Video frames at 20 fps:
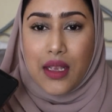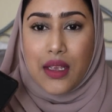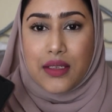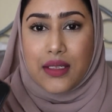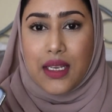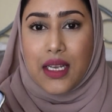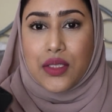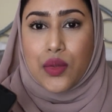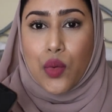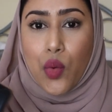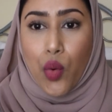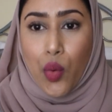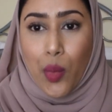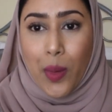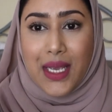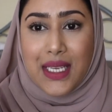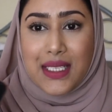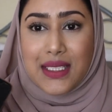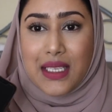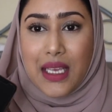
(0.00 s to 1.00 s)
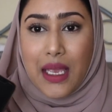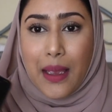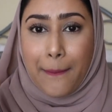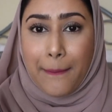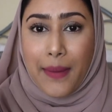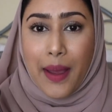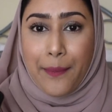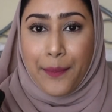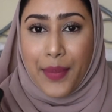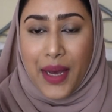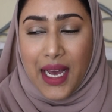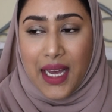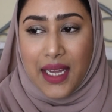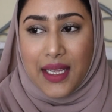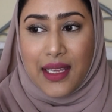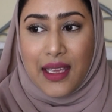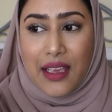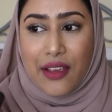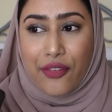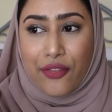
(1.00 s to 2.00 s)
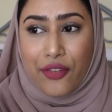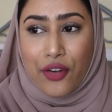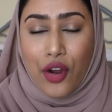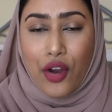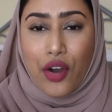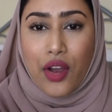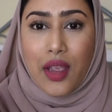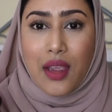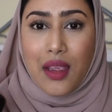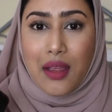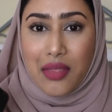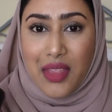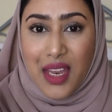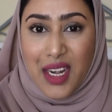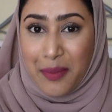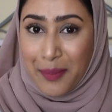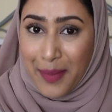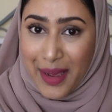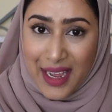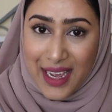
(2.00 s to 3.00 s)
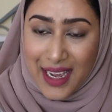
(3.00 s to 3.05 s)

So that's always in my bag, if not then in my